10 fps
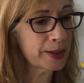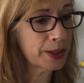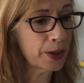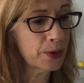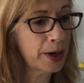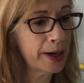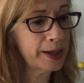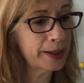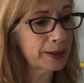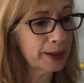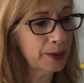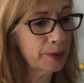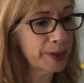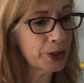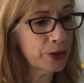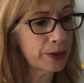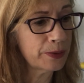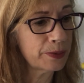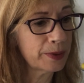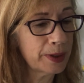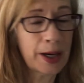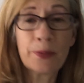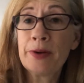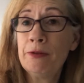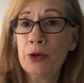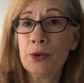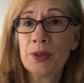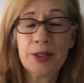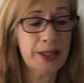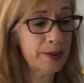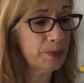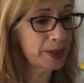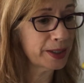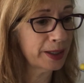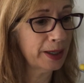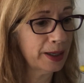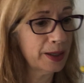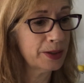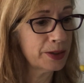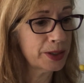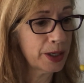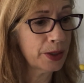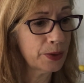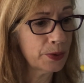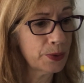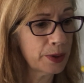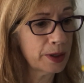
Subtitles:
So I want to make sure I review the tips. So